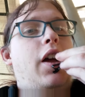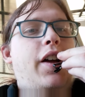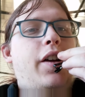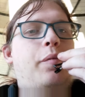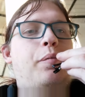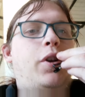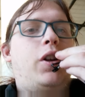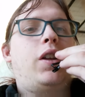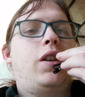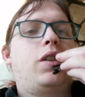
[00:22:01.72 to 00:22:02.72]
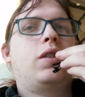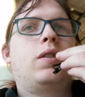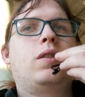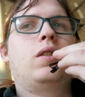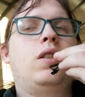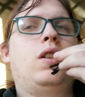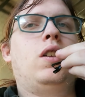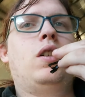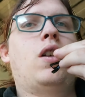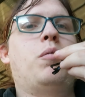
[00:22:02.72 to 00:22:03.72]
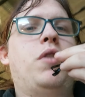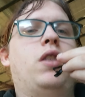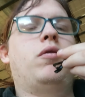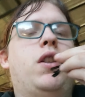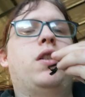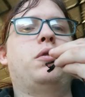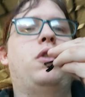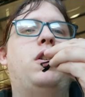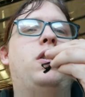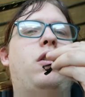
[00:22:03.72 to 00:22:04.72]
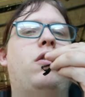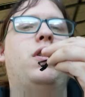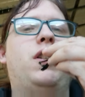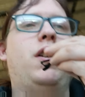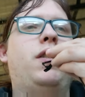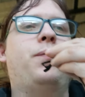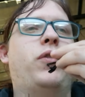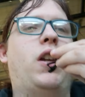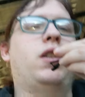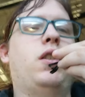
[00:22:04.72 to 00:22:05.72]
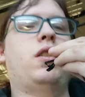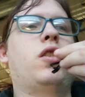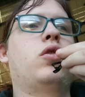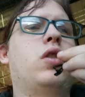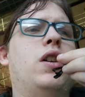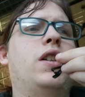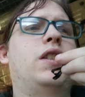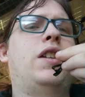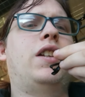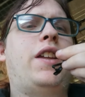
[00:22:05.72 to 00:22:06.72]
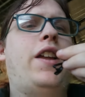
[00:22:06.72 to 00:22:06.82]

Um, but it's, I mean, I went up to security and it's the quietest